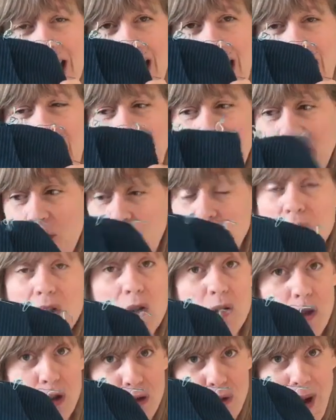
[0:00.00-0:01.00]
and also
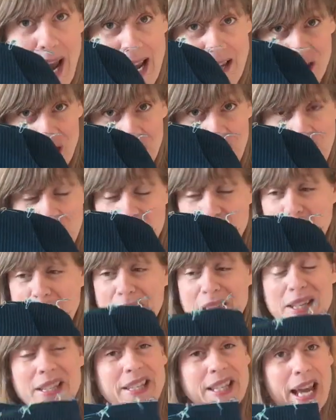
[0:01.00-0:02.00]
stretch. So I
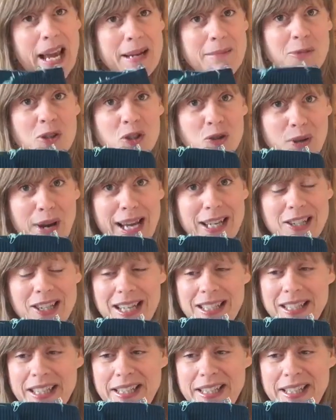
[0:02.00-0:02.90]
had the same stretch as the